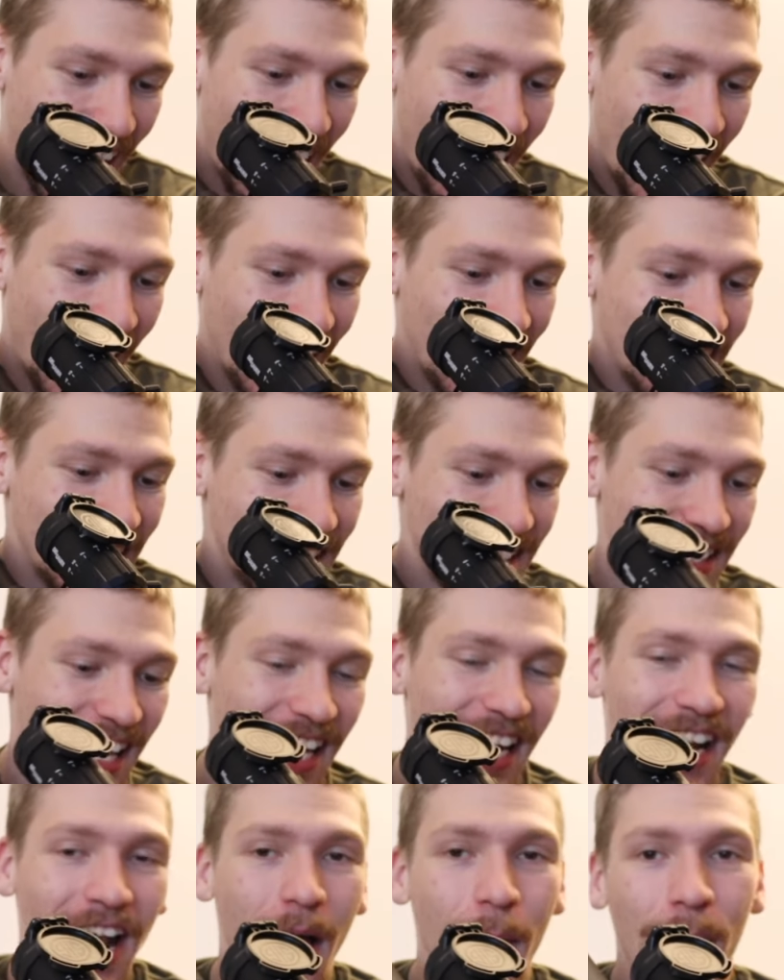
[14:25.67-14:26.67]
I
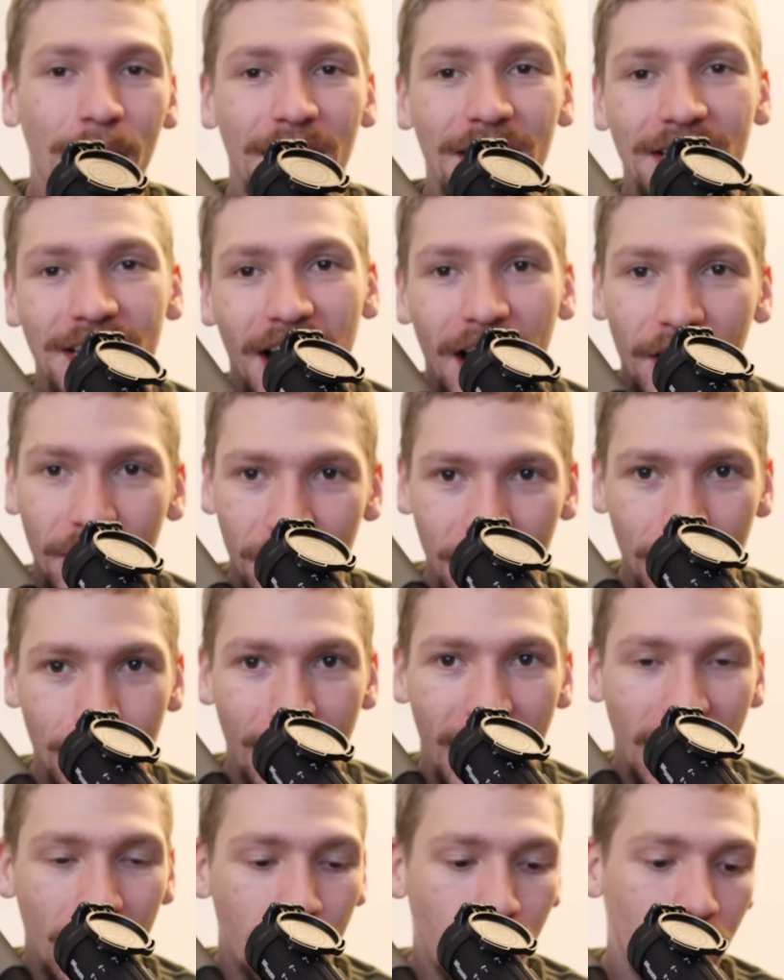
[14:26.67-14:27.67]
set it up entirely
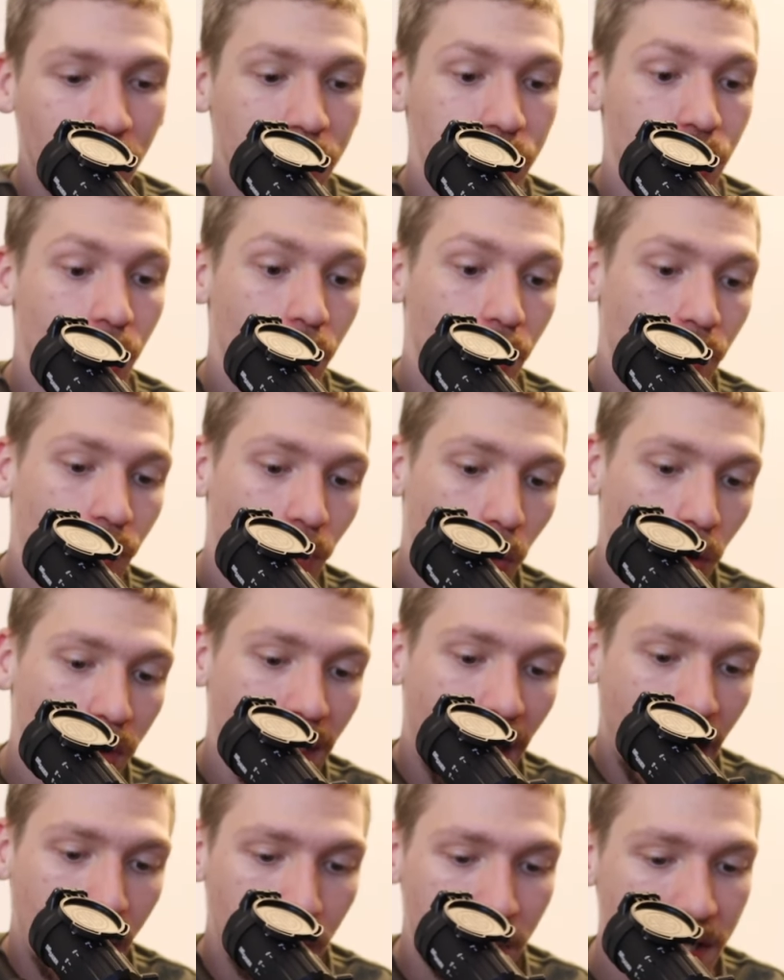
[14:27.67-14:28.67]
backwards for
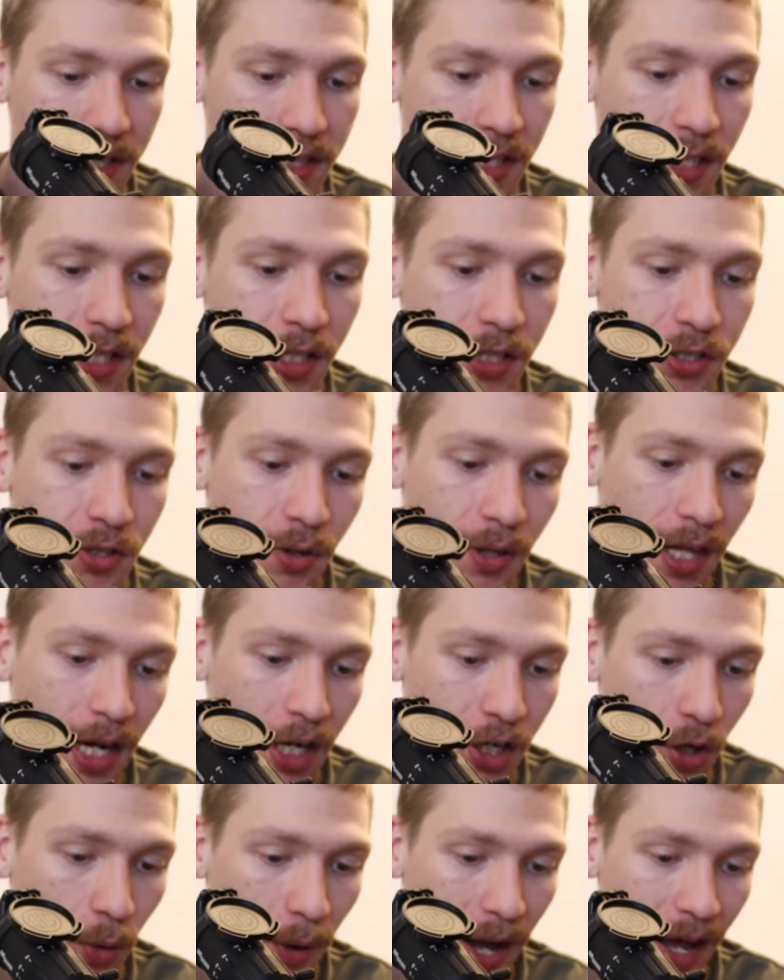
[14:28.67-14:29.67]
that reason, so that I
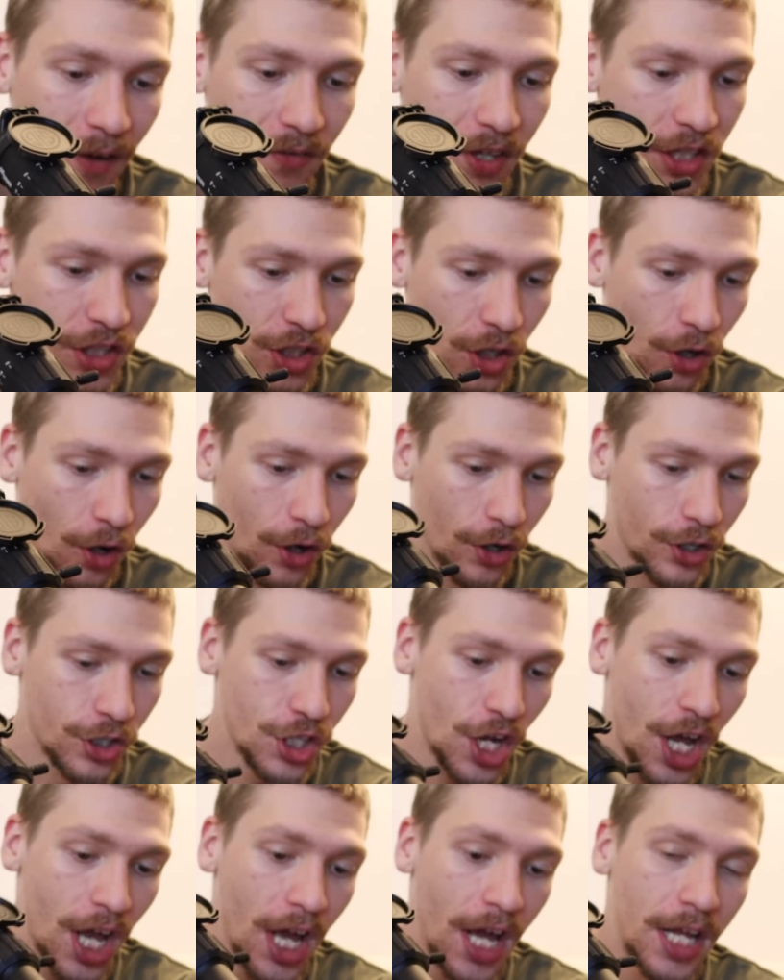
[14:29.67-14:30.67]
don't have these
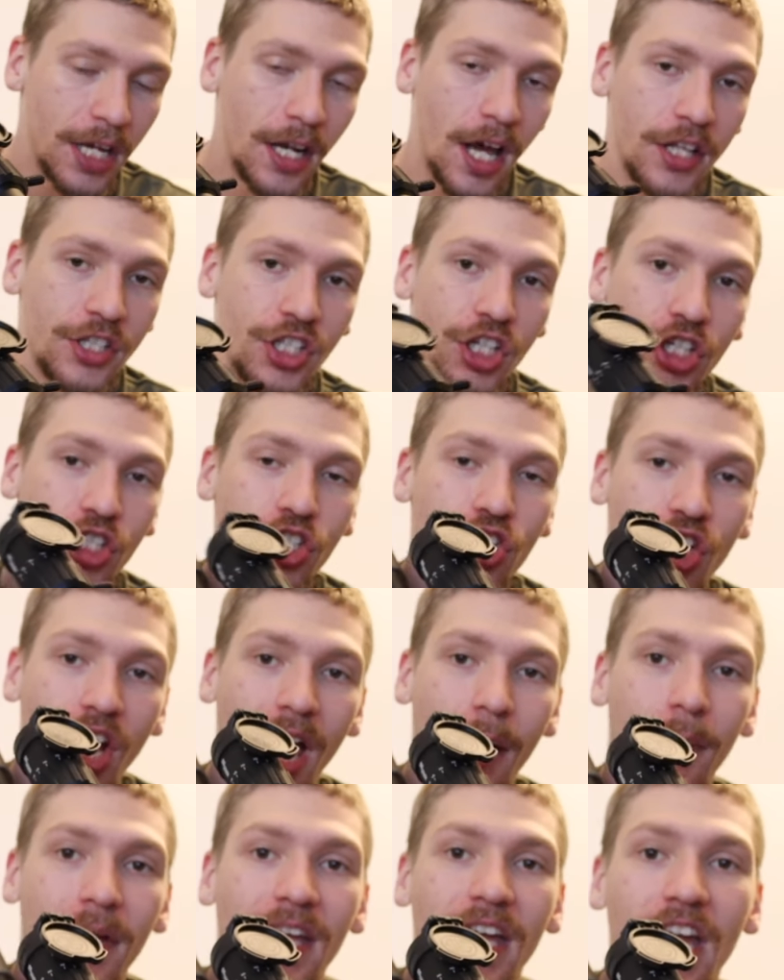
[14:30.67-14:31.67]
large nuts
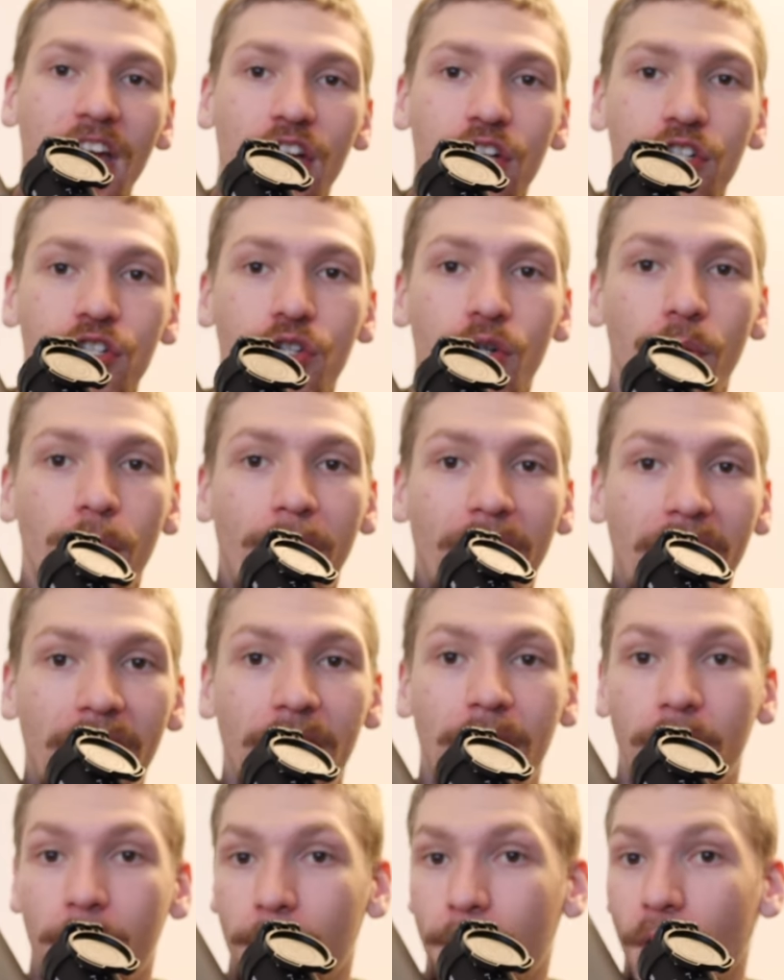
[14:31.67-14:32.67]
jamming into
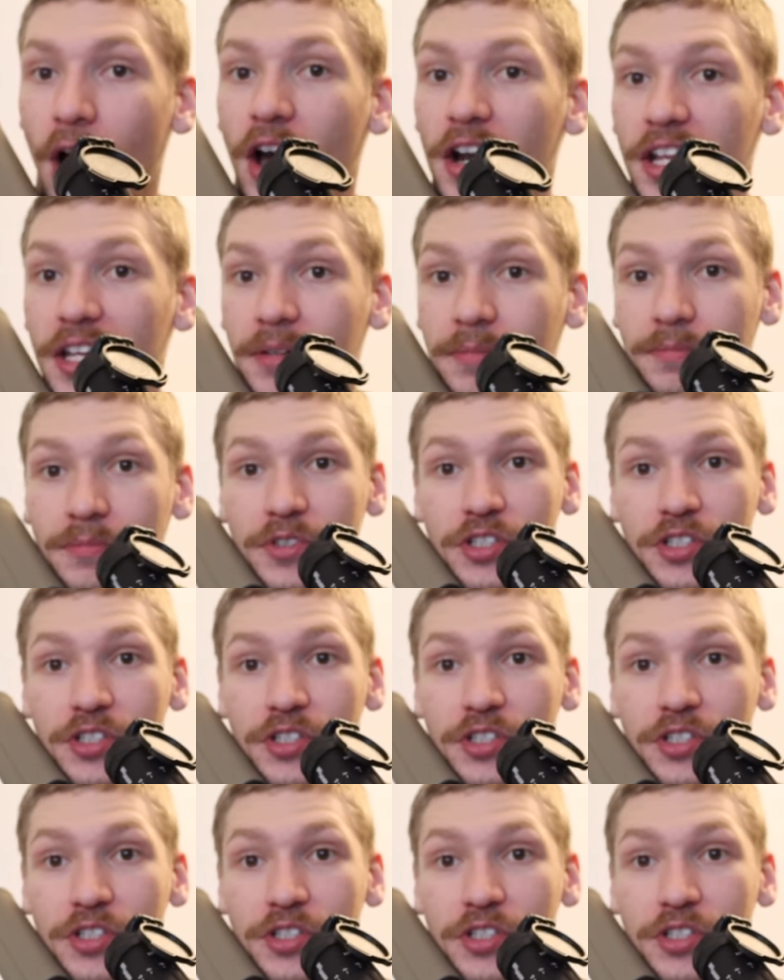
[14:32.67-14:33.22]
my body.